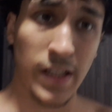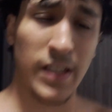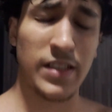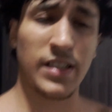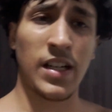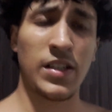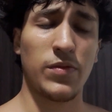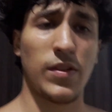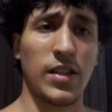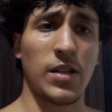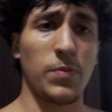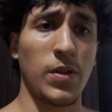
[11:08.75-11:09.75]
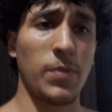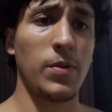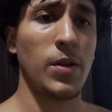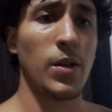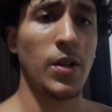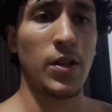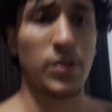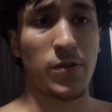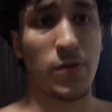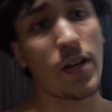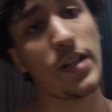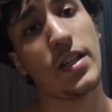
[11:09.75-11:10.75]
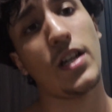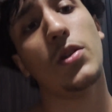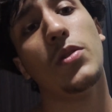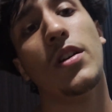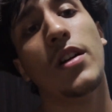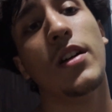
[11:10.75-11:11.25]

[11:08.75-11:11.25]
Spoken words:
it is kind of like a prep. So right now,